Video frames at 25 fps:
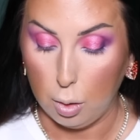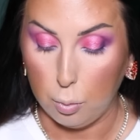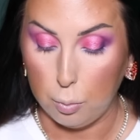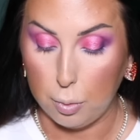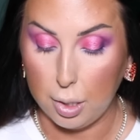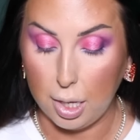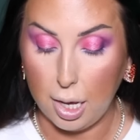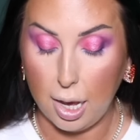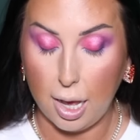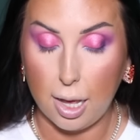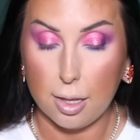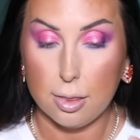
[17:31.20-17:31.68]

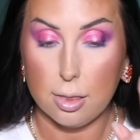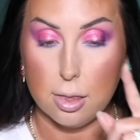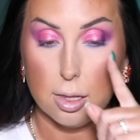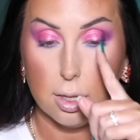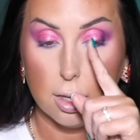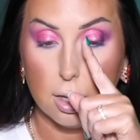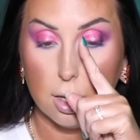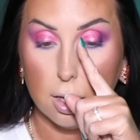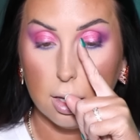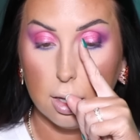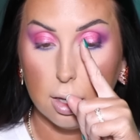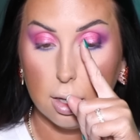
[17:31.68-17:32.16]
we had
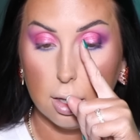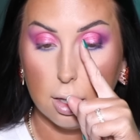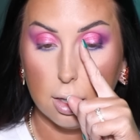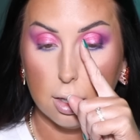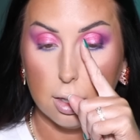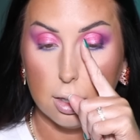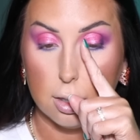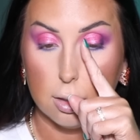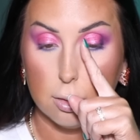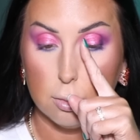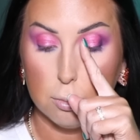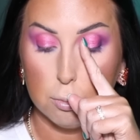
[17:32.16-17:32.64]

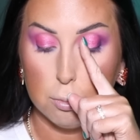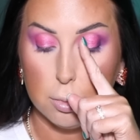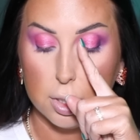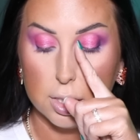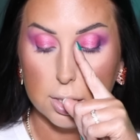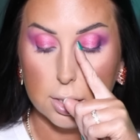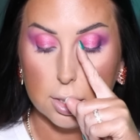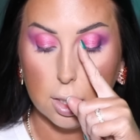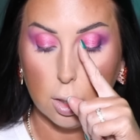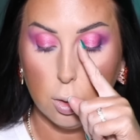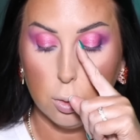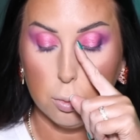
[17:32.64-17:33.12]
the
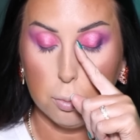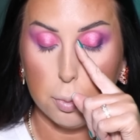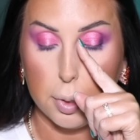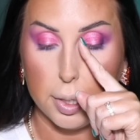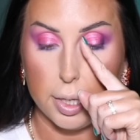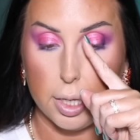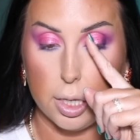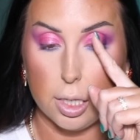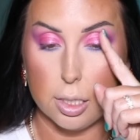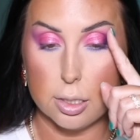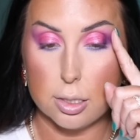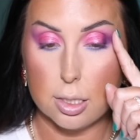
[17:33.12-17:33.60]
mid-tone
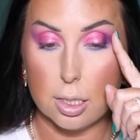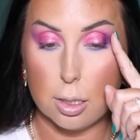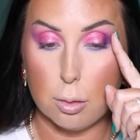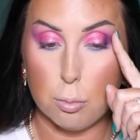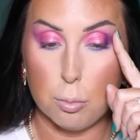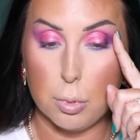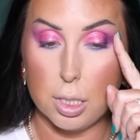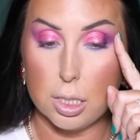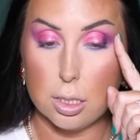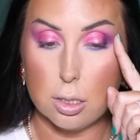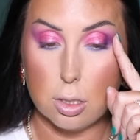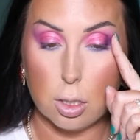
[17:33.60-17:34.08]
pink to the
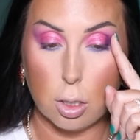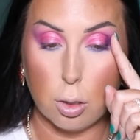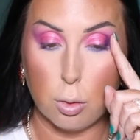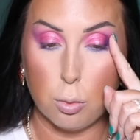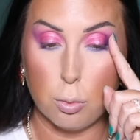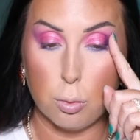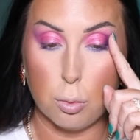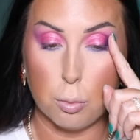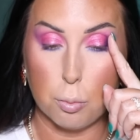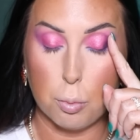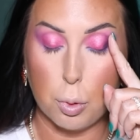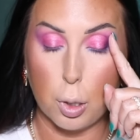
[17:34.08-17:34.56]

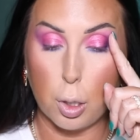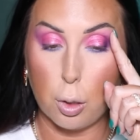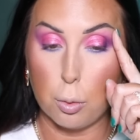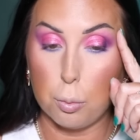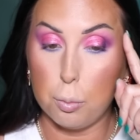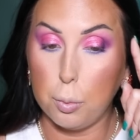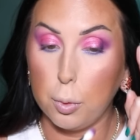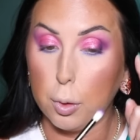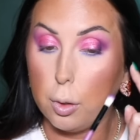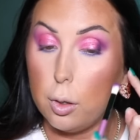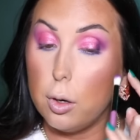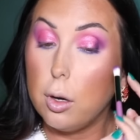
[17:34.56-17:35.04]
mid-tone
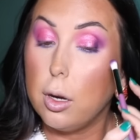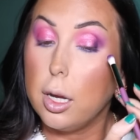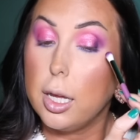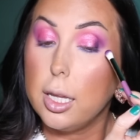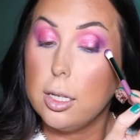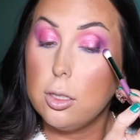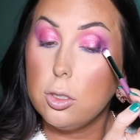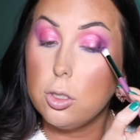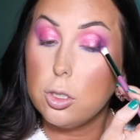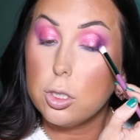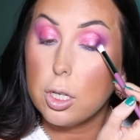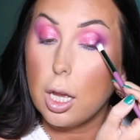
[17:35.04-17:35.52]
purple
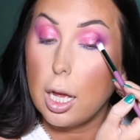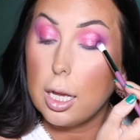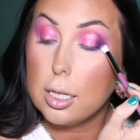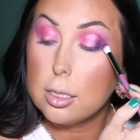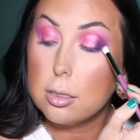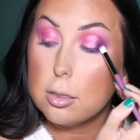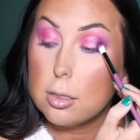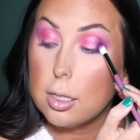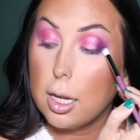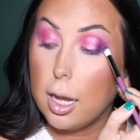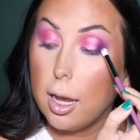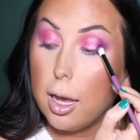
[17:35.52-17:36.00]
and
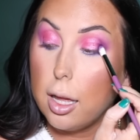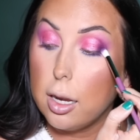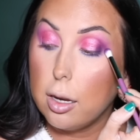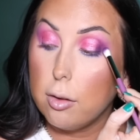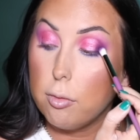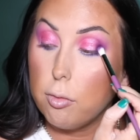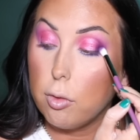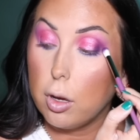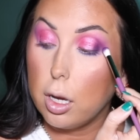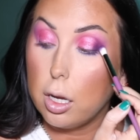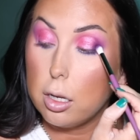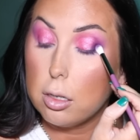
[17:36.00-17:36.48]
just kind
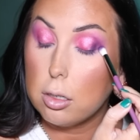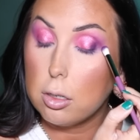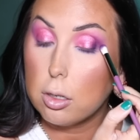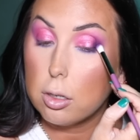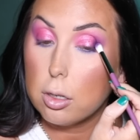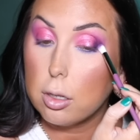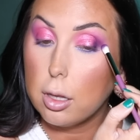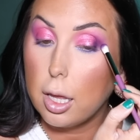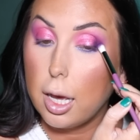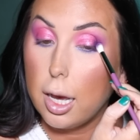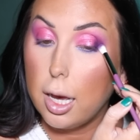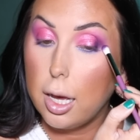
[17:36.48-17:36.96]
of
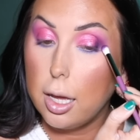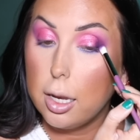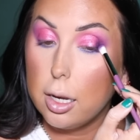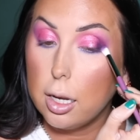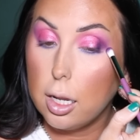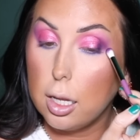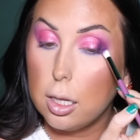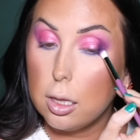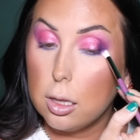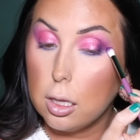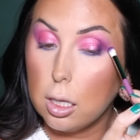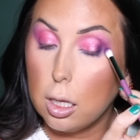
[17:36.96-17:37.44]
under that
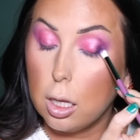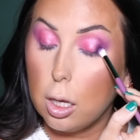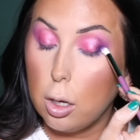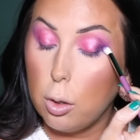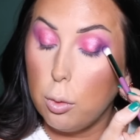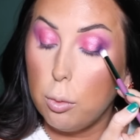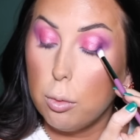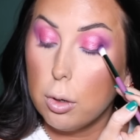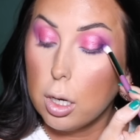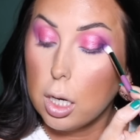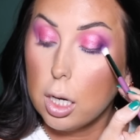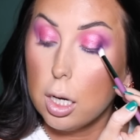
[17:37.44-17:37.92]
and
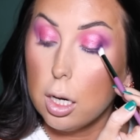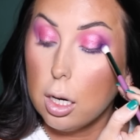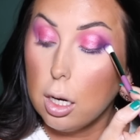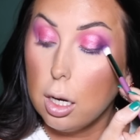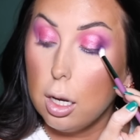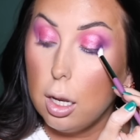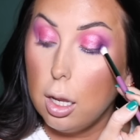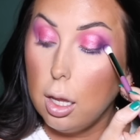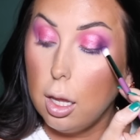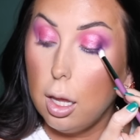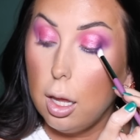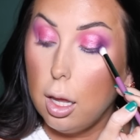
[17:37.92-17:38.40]
lower,
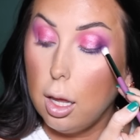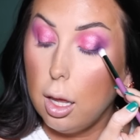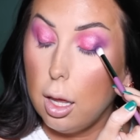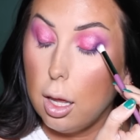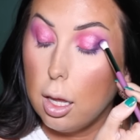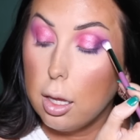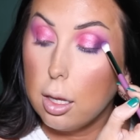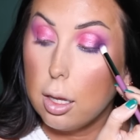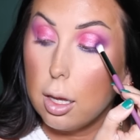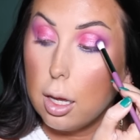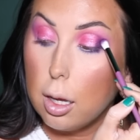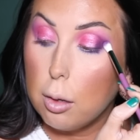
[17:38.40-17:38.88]

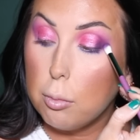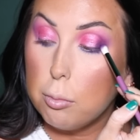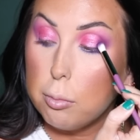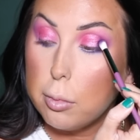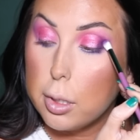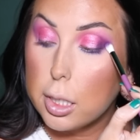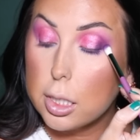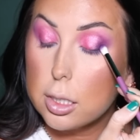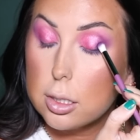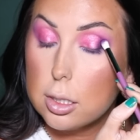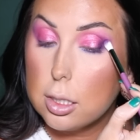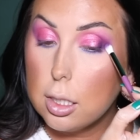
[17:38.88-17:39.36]
I'm
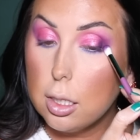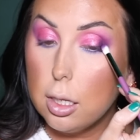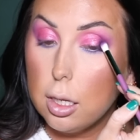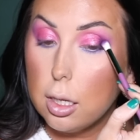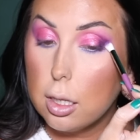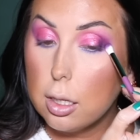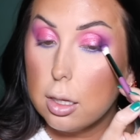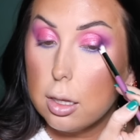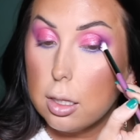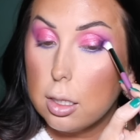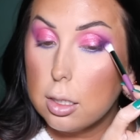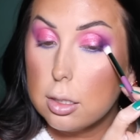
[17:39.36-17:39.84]
mixing
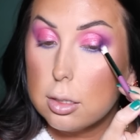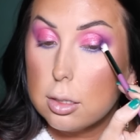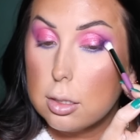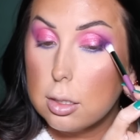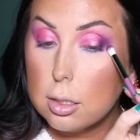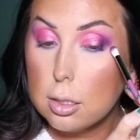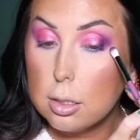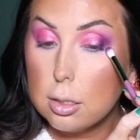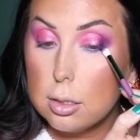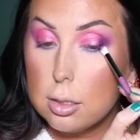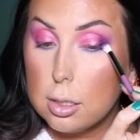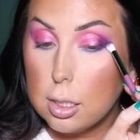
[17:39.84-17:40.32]
in this
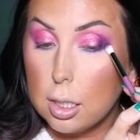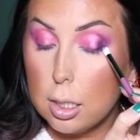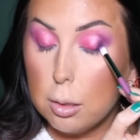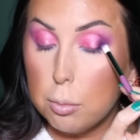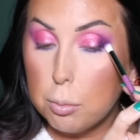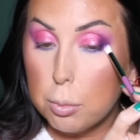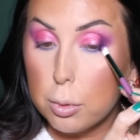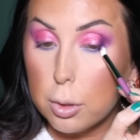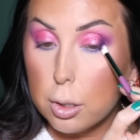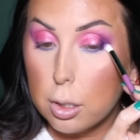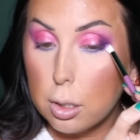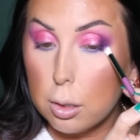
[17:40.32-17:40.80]

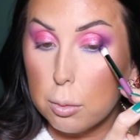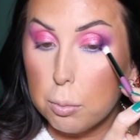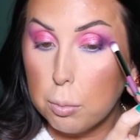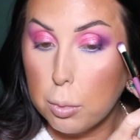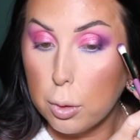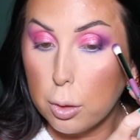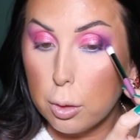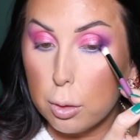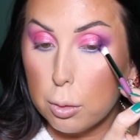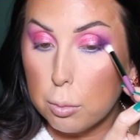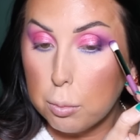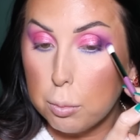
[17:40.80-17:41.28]
deeper
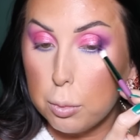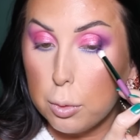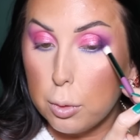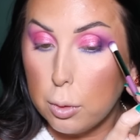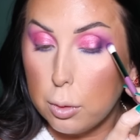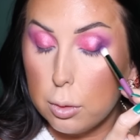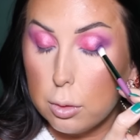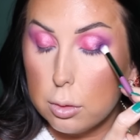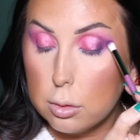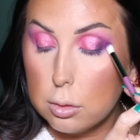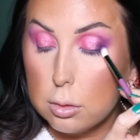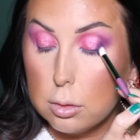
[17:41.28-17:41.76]

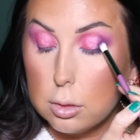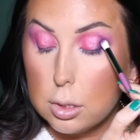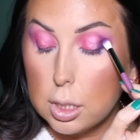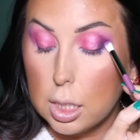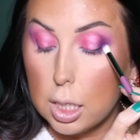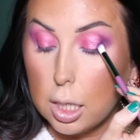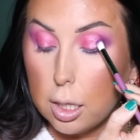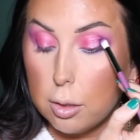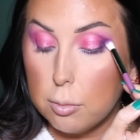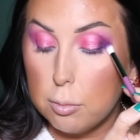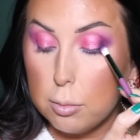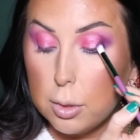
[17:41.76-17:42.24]
purple
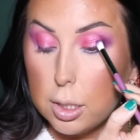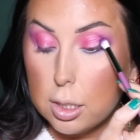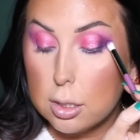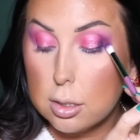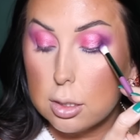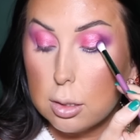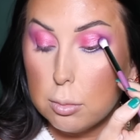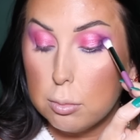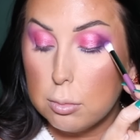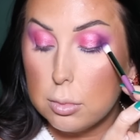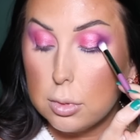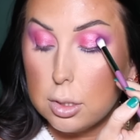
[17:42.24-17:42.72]
to give me
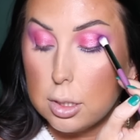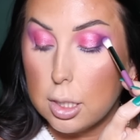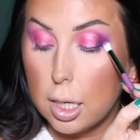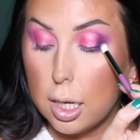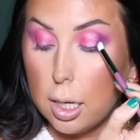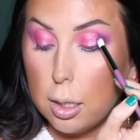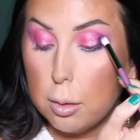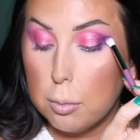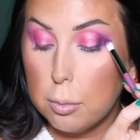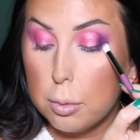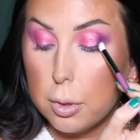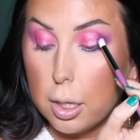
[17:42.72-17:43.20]
some
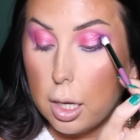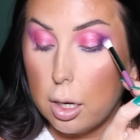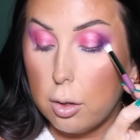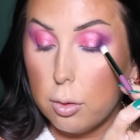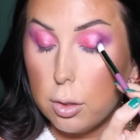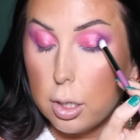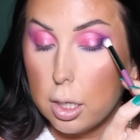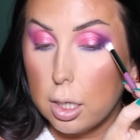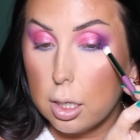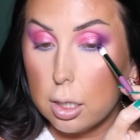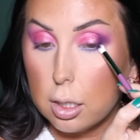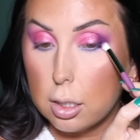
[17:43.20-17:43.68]
depth
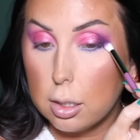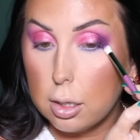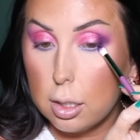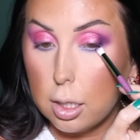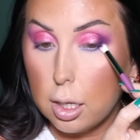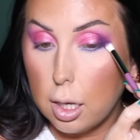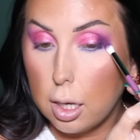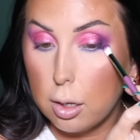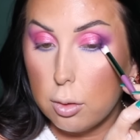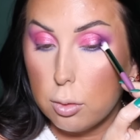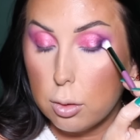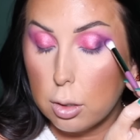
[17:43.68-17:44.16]
out here in
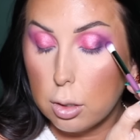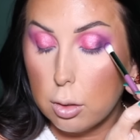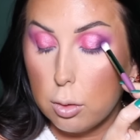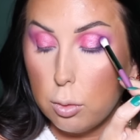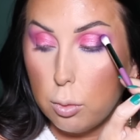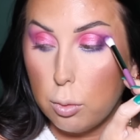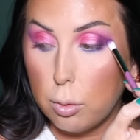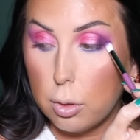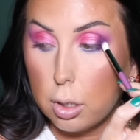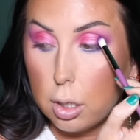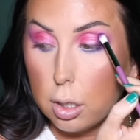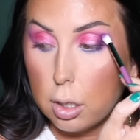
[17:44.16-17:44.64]
the outer
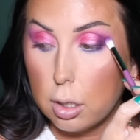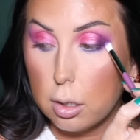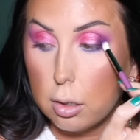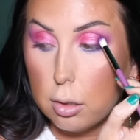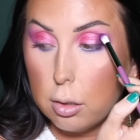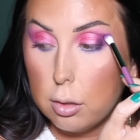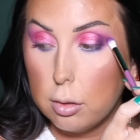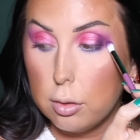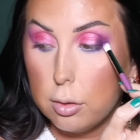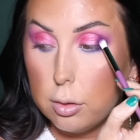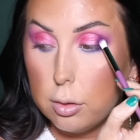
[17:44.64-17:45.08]
corner.